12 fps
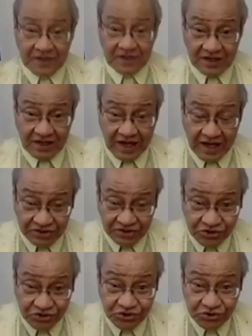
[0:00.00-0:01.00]
Last
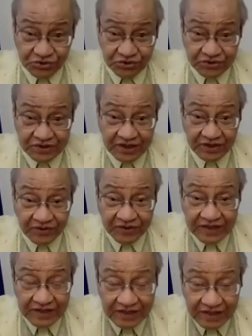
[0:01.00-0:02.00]
June, they
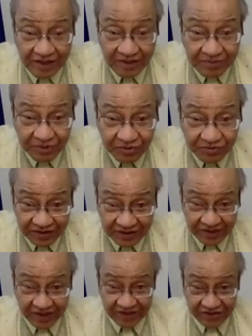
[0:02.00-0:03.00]
already approved
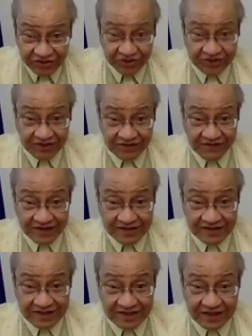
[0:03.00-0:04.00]
a certain
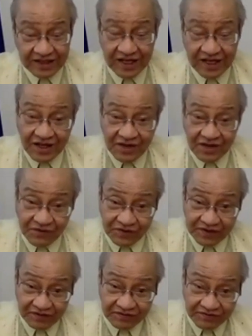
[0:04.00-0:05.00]
vaccine for
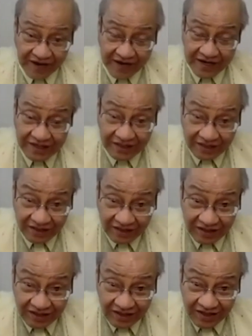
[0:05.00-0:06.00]
the final
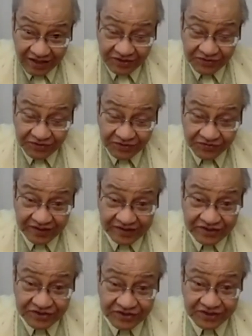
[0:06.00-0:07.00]

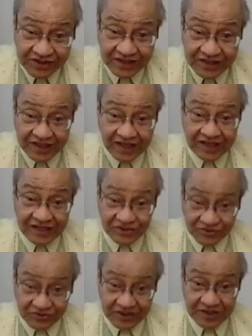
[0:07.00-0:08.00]
phase 3, and it's
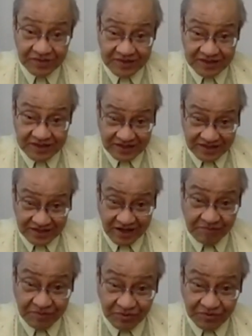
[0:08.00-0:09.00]
already been
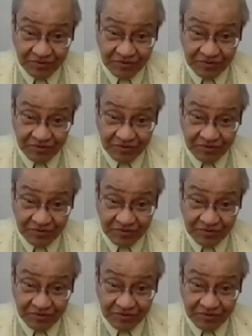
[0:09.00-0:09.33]
approved for the